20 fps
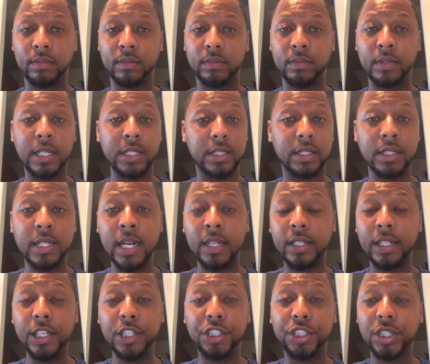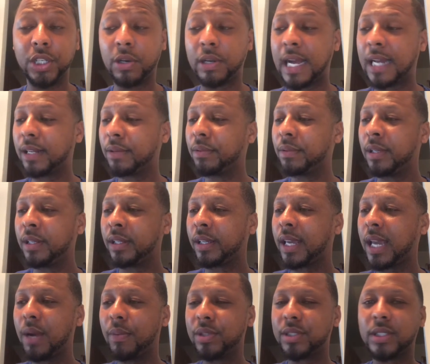There's nothing he's showing. I don't
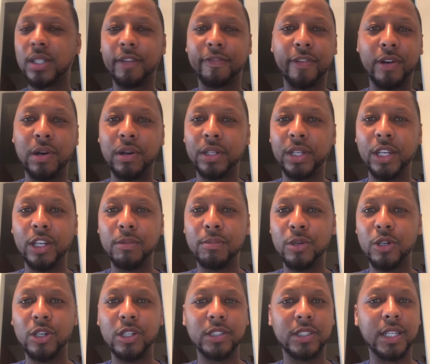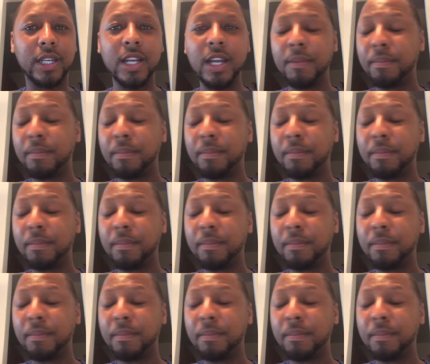care what Stephon Gilmore said.